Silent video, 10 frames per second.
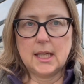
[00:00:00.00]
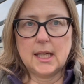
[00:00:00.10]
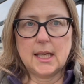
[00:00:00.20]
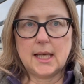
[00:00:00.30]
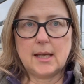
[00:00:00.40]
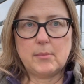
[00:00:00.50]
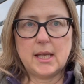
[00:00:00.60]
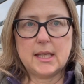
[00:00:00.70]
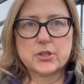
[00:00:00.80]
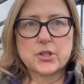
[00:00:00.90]

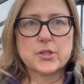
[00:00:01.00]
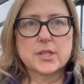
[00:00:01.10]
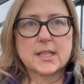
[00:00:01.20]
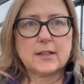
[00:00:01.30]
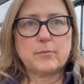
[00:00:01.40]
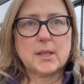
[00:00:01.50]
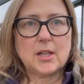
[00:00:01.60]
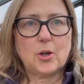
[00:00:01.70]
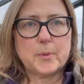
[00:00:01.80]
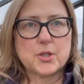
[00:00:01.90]
it does give me the
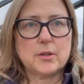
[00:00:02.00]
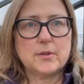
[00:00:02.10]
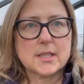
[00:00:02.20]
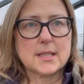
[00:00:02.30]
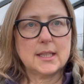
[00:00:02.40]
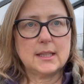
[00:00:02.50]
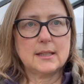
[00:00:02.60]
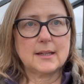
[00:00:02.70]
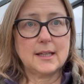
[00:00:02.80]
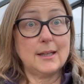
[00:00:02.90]
opportunity
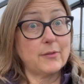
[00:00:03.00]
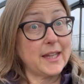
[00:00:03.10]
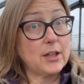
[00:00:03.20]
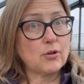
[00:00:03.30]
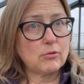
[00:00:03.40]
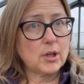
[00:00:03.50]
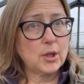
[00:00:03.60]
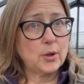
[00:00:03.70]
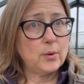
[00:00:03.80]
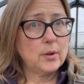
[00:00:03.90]
that if they
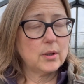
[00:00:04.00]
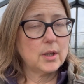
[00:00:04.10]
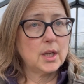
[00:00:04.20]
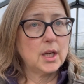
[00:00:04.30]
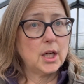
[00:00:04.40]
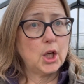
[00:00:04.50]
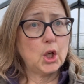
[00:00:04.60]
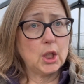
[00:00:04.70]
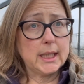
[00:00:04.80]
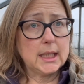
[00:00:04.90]
grow
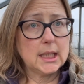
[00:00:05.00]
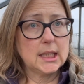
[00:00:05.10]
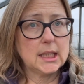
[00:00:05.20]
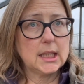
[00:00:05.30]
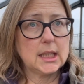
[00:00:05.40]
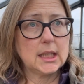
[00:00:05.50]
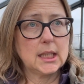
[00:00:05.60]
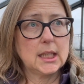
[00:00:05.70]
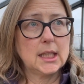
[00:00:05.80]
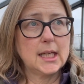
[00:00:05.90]
early,
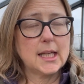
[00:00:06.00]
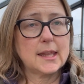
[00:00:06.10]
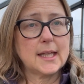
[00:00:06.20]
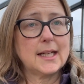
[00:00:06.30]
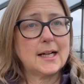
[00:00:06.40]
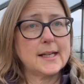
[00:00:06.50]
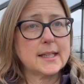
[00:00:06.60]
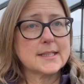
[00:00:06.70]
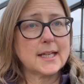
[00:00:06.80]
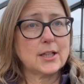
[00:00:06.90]
then I
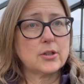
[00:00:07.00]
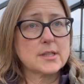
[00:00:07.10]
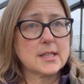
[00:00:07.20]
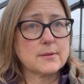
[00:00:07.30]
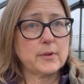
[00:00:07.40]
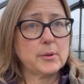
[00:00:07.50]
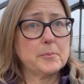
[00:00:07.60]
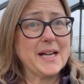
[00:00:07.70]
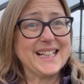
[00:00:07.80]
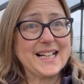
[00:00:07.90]
can take cuttings from them
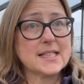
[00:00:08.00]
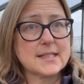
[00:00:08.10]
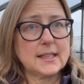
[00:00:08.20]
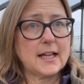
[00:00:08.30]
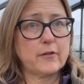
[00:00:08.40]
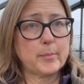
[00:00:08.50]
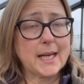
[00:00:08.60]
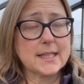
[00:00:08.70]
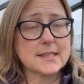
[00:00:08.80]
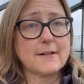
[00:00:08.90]
and I'll still have
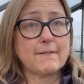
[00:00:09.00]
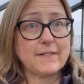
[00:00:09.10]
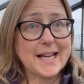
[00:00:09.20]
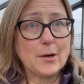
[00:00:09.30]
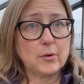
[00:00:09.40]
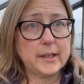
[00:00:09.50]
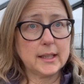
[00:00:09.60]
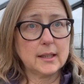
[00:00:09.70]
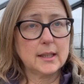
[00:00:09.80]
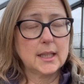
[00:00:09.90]
plants
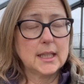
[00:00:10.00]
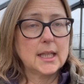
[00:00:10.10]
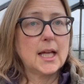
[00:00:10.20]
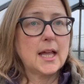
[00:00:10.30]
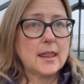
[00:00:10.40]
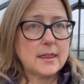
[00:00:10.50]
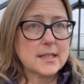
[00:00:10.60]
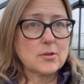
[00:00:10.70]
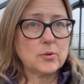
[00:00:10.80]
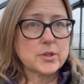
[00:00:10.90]
flowering
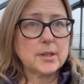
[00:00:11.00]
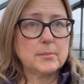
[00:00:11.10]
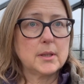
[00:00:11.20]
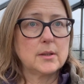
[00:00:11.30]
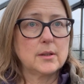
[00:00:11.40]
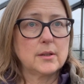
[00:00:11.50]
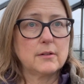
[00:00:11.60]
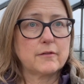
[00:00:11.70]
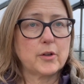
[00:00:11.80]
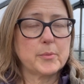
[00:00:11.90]
this autumn
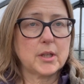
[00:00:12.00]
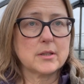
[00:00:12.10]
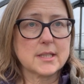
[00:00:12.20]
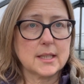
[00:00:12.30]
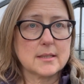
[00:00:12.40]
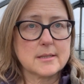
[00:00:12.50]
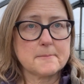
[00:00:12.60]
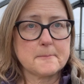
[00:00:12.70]
from the cuttings.